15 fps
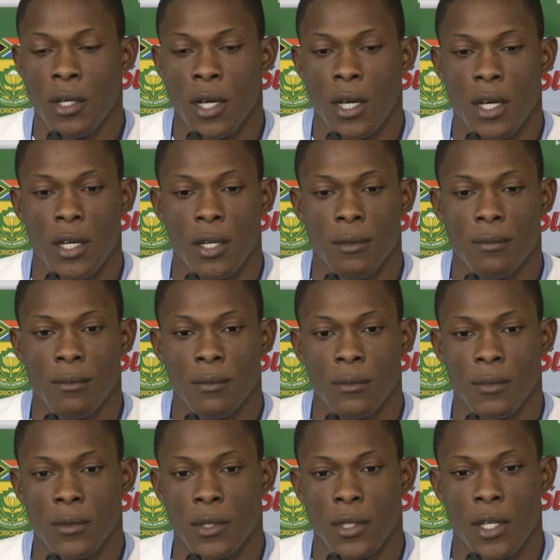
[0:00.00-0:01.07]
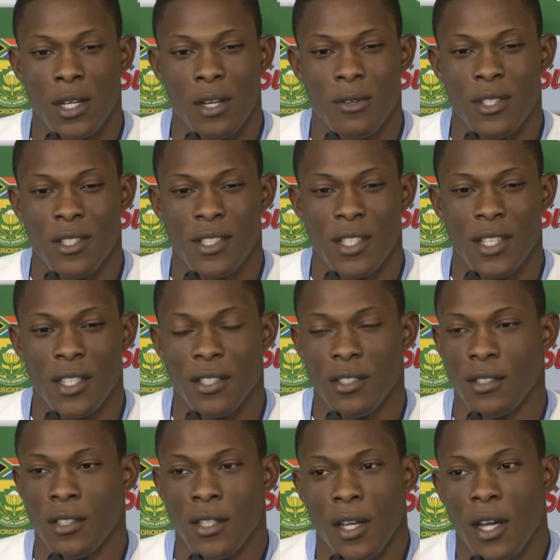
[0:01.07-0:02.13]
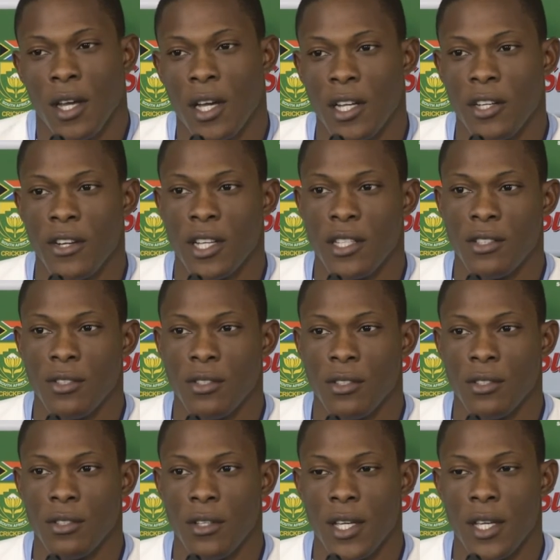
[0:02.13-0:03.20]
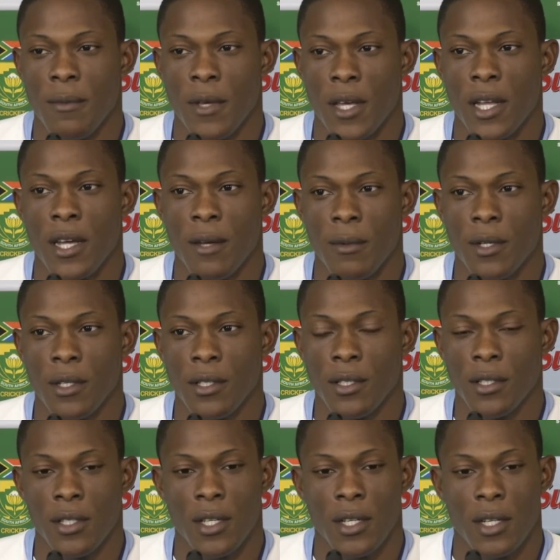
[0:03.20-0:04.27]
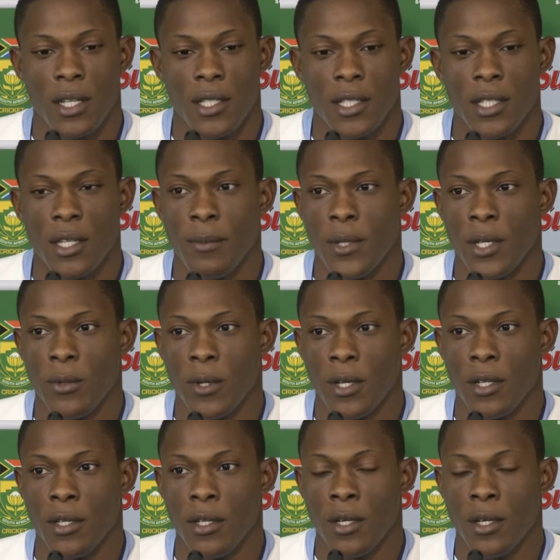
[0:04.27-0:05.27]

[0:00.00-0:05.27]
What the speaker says: I want to say that congrats to AB and Amla. I think they played well.